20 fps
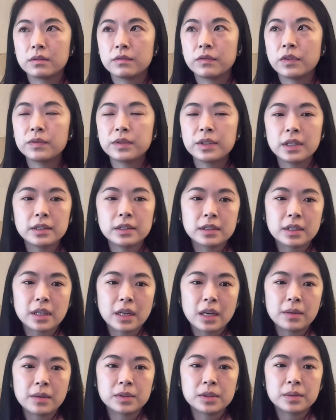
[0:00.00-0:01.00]
15
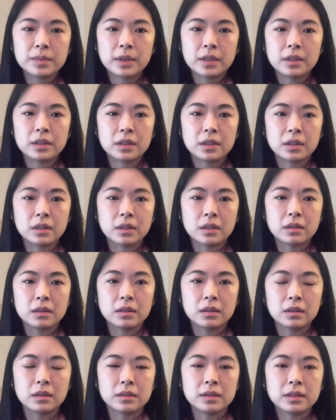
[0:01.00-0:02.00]
steps, but
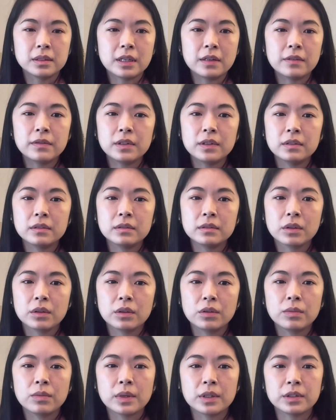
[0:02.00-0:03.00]
7
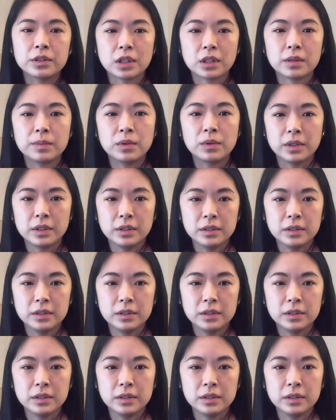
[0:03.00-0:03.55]
human checkpoints